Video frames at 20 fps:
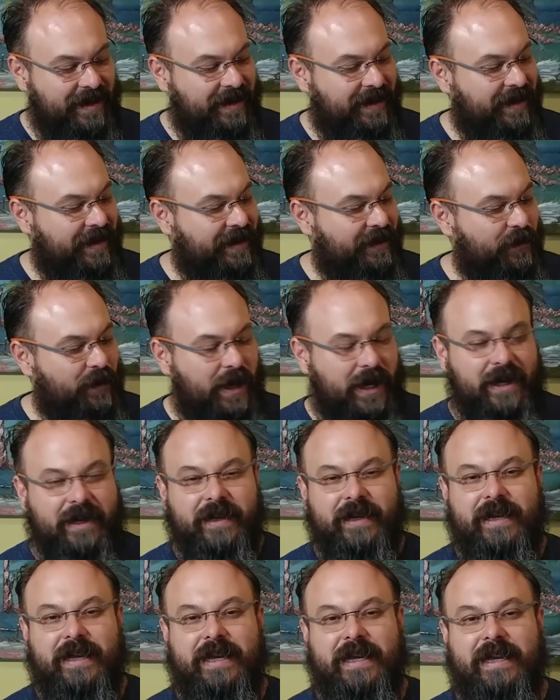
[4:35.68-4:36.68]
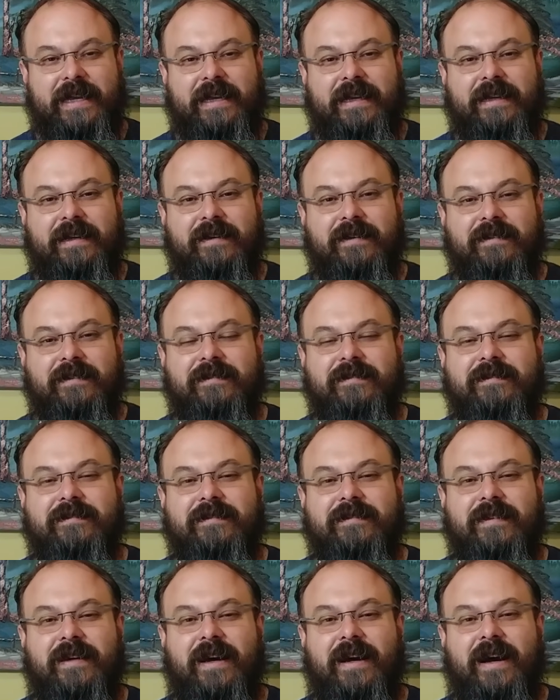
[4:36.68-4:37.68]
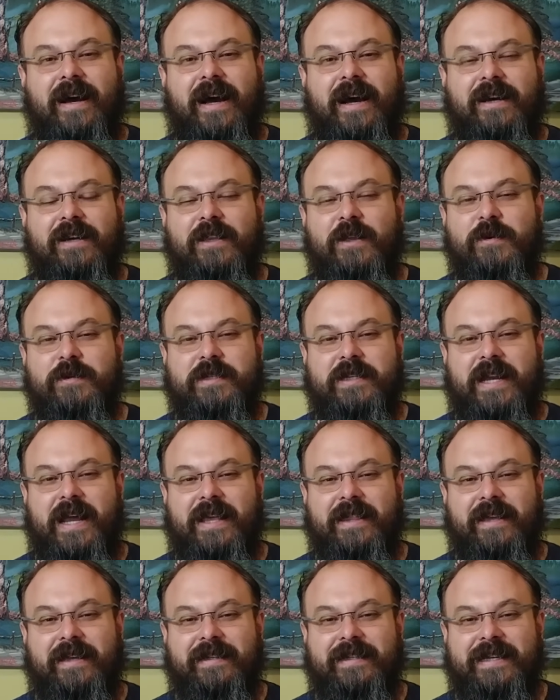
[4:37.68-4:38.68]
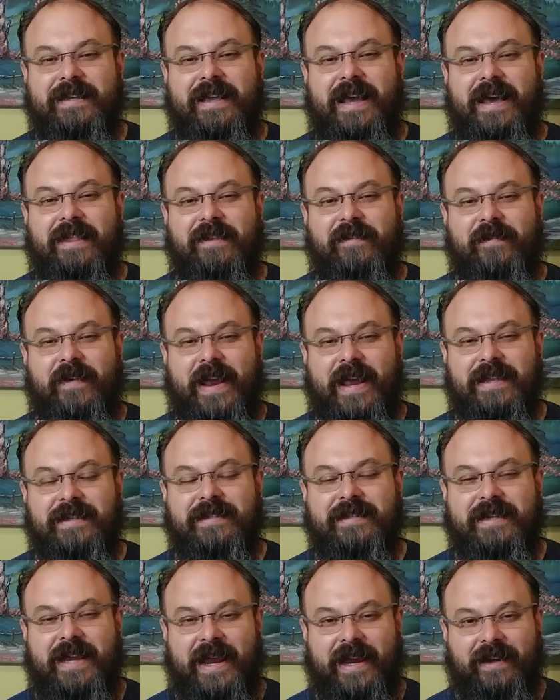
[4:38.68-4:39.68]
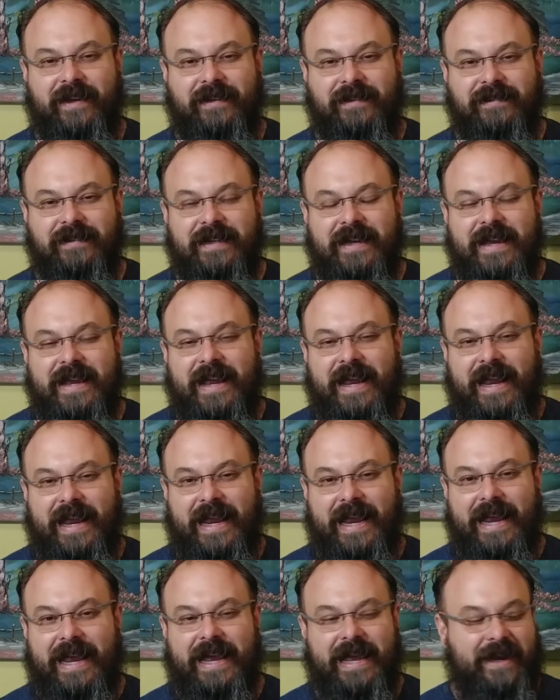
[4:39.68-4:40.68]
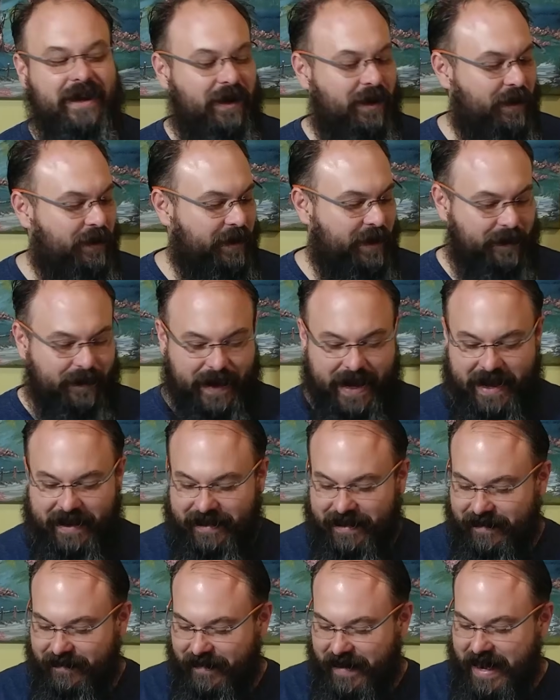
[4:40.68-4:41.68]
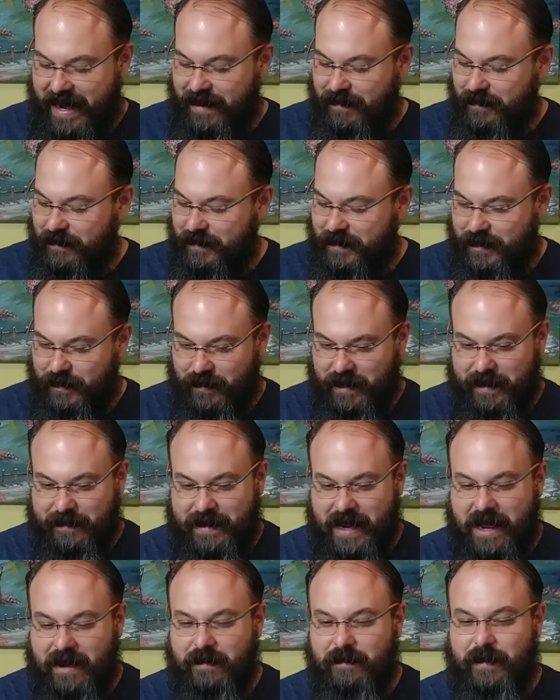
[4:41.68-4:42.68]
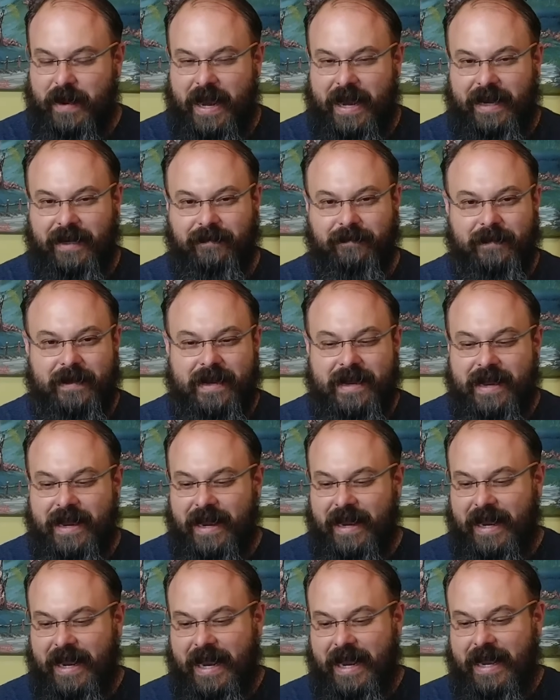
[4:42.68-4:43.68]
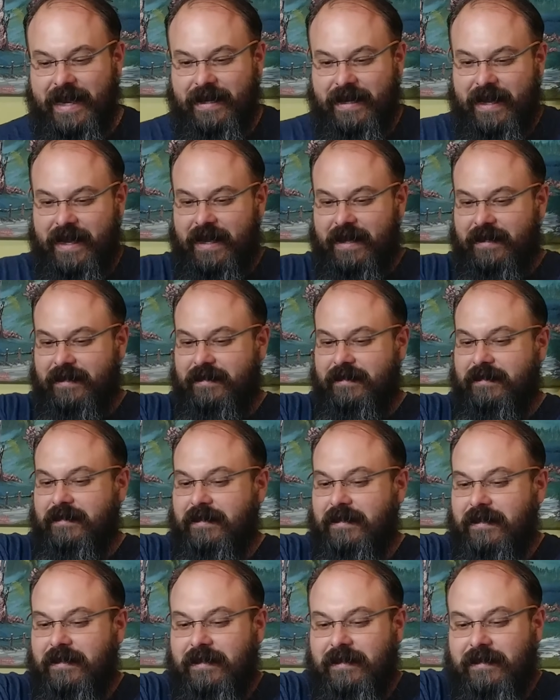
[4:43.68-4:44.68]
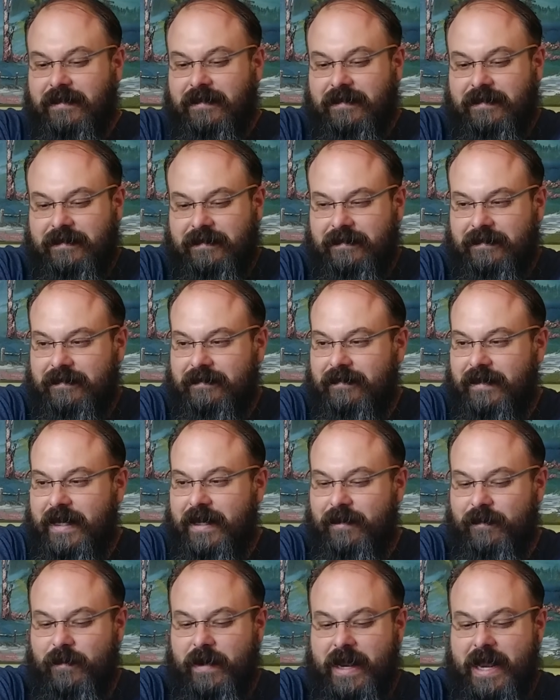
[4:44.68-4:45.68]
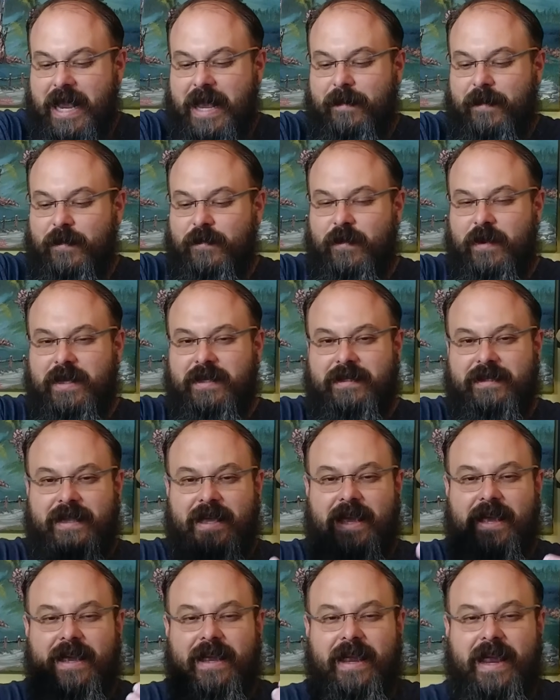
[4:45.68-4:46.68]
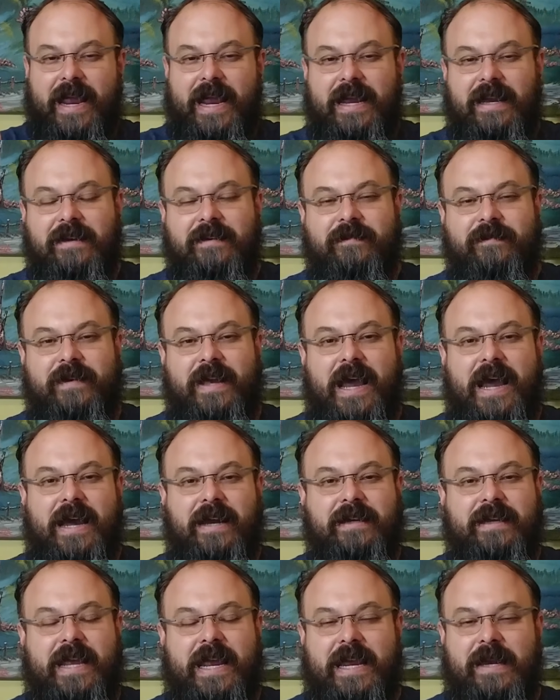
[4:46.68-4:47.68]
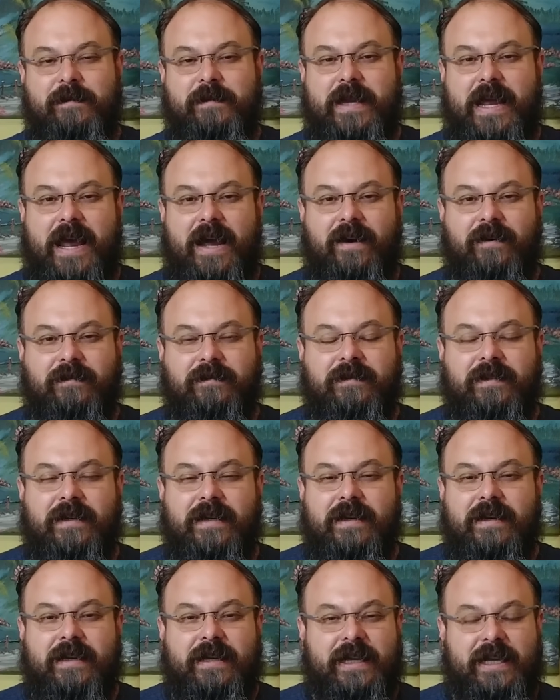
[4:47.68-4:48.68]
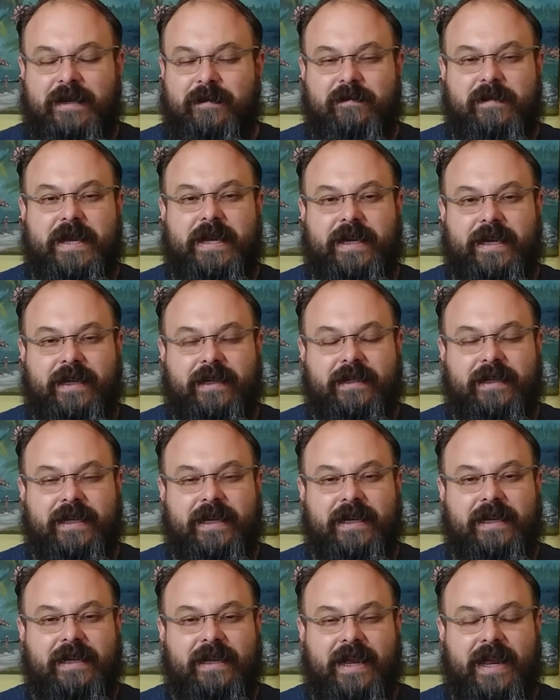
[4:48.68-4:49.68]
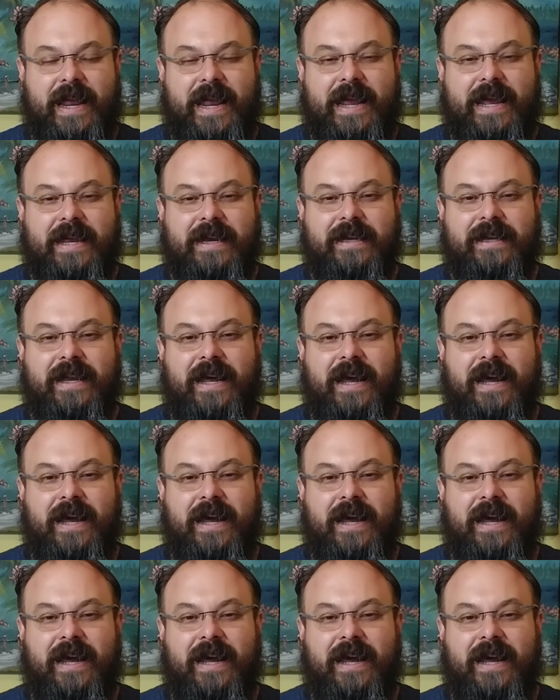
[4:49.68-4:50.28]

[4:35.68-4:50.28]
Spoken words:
well, he closed it on the van's tail, and the van screamed out in pain. And well, what happened was the hand of God came down immediately, and